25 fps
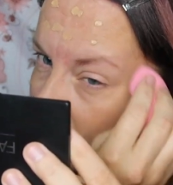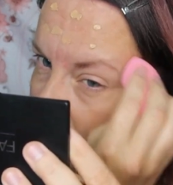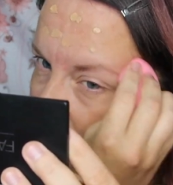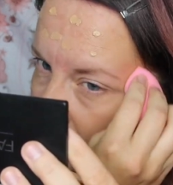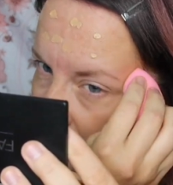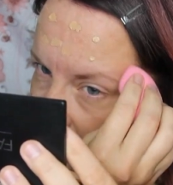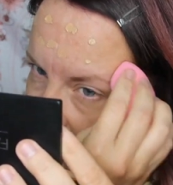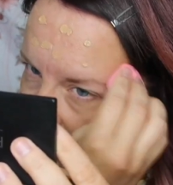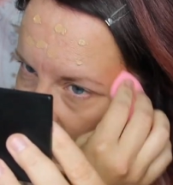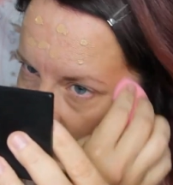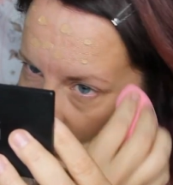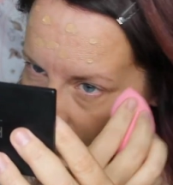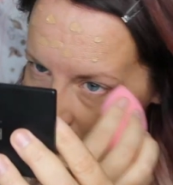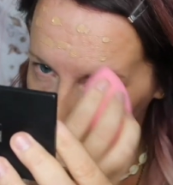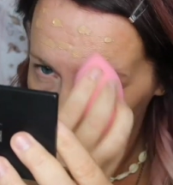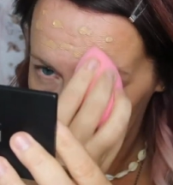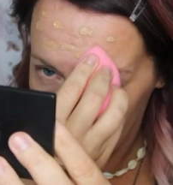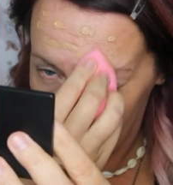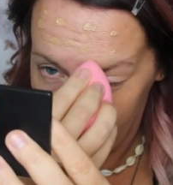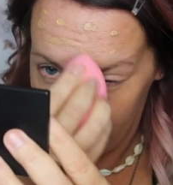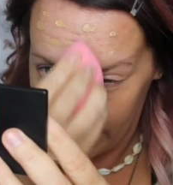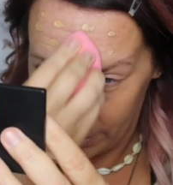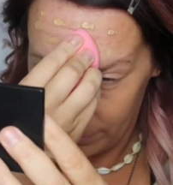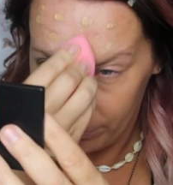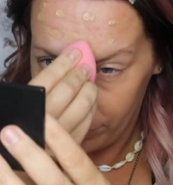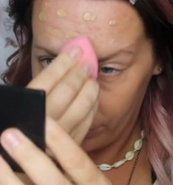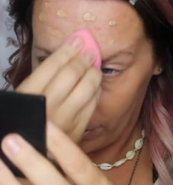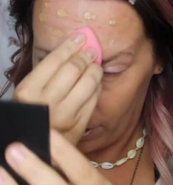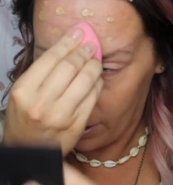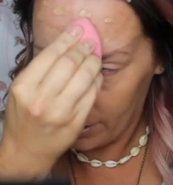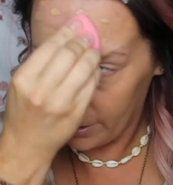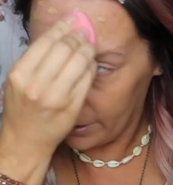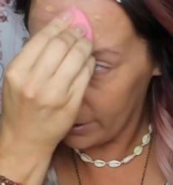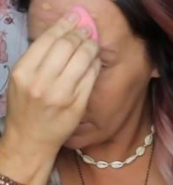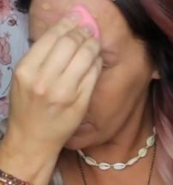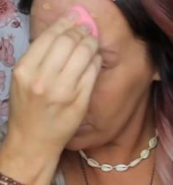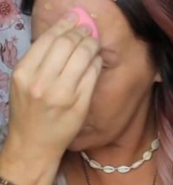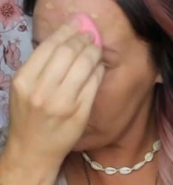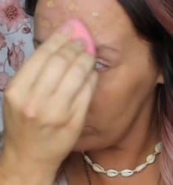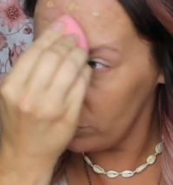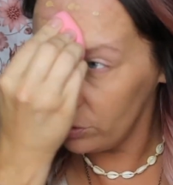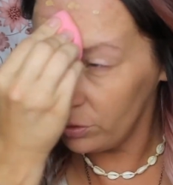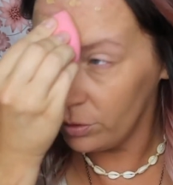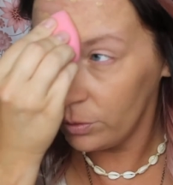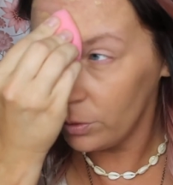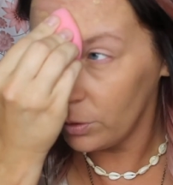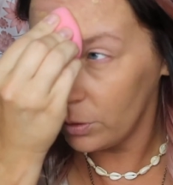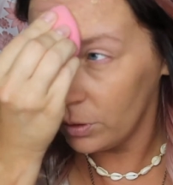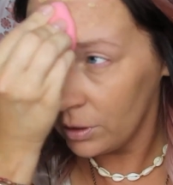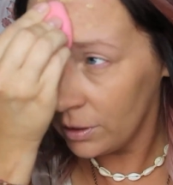to just applying product
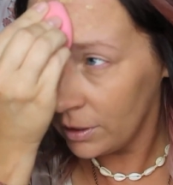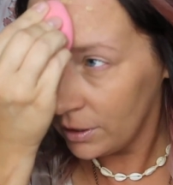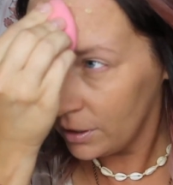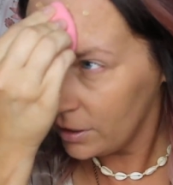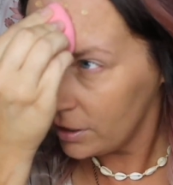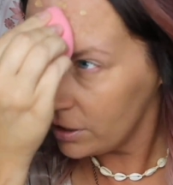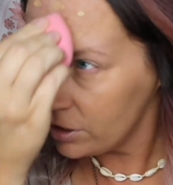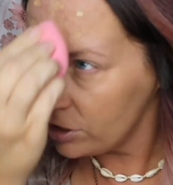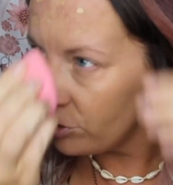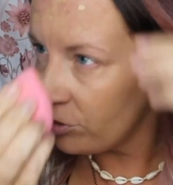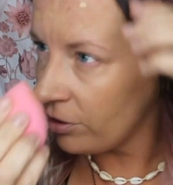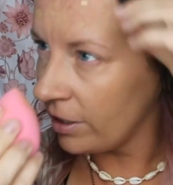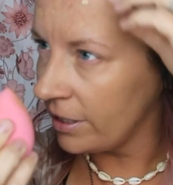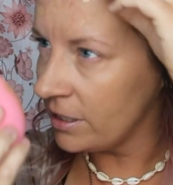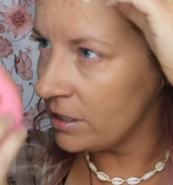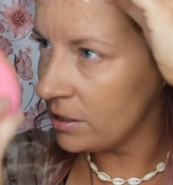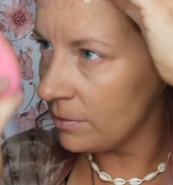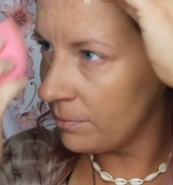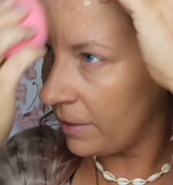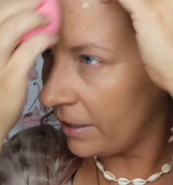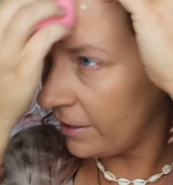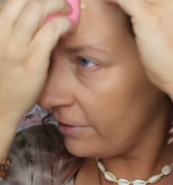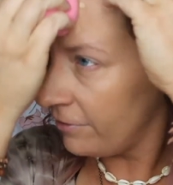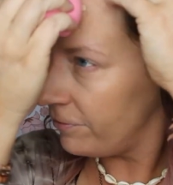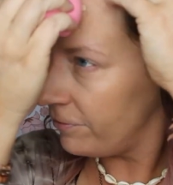straight to my